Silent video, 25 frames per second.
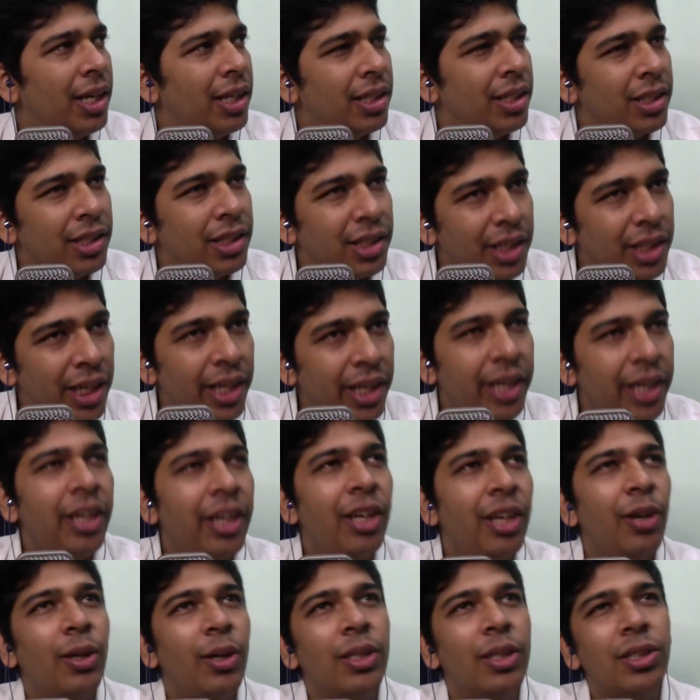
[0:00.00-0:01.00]
seeing
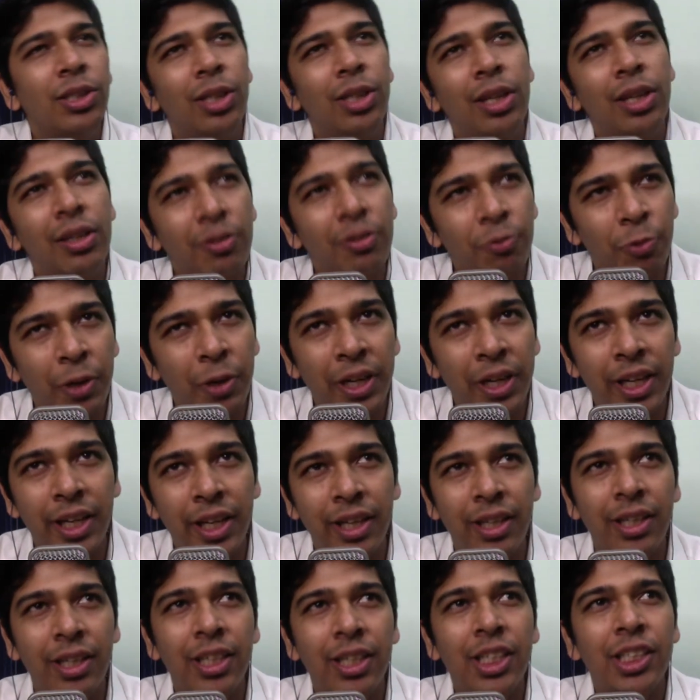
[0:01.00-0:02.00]
yourself
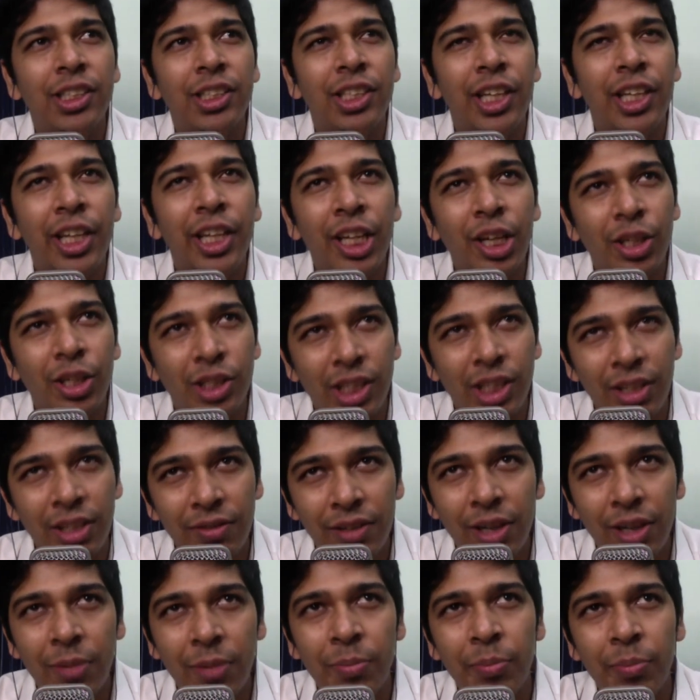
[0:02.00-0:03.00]
winning, seeing yourself
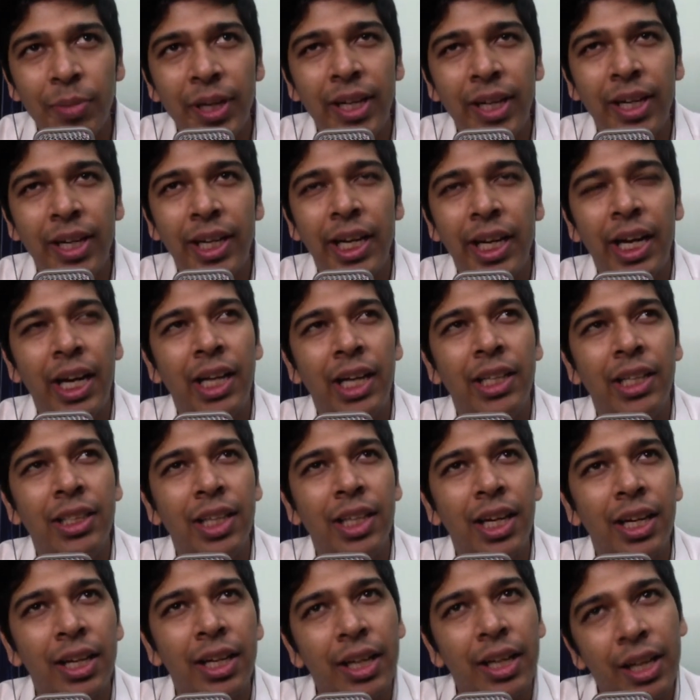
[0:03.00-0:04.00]
competing, and
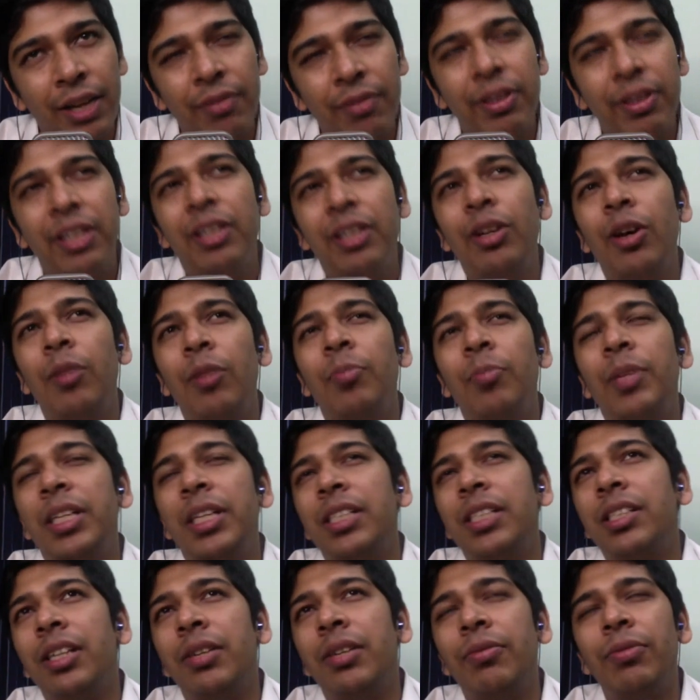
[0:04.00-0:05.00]
then giving your
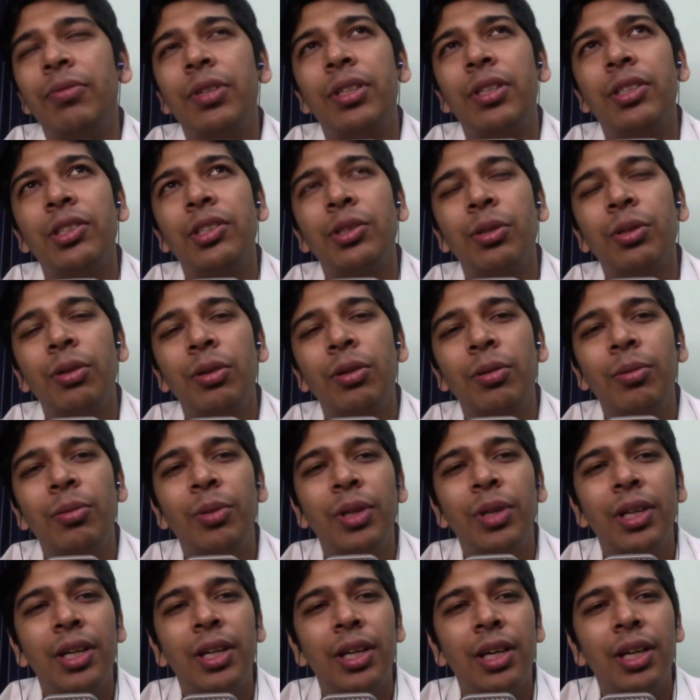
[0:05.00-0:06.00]
best effort. So
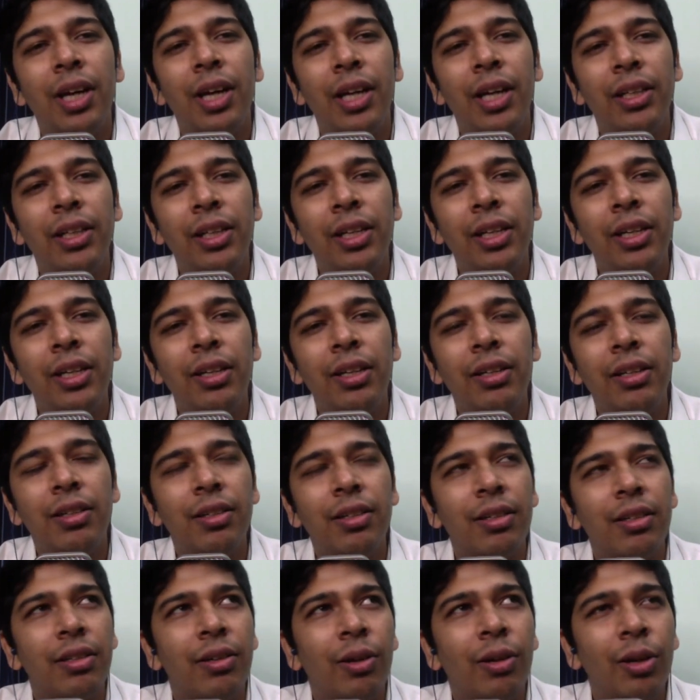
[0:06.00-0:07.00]
I think
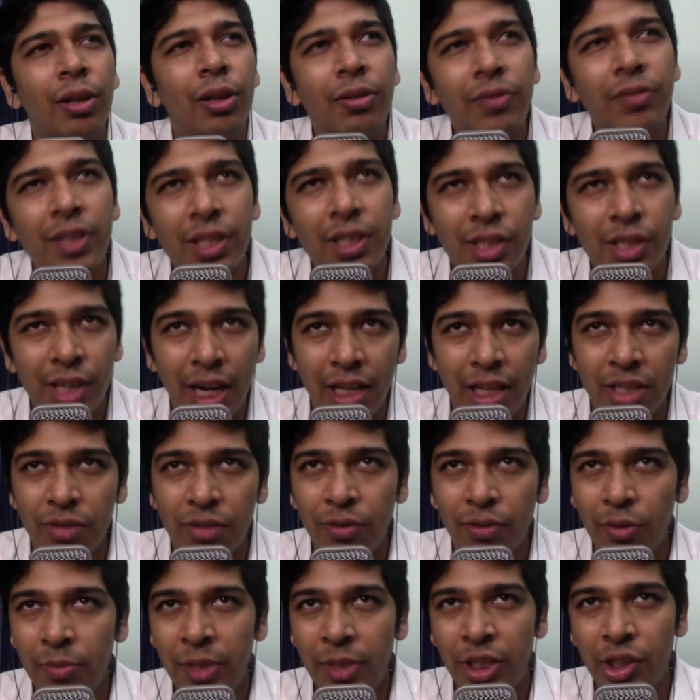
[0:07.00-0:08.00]
all of this
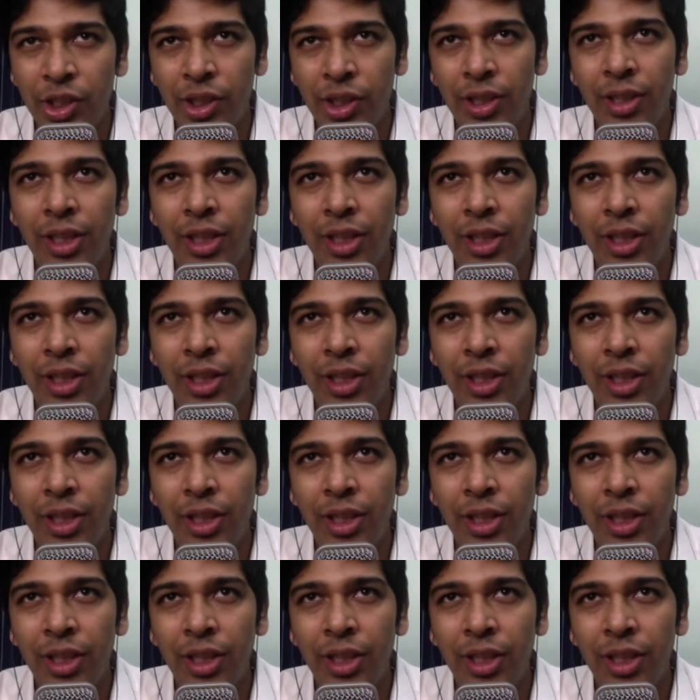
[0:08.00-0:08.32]
transformation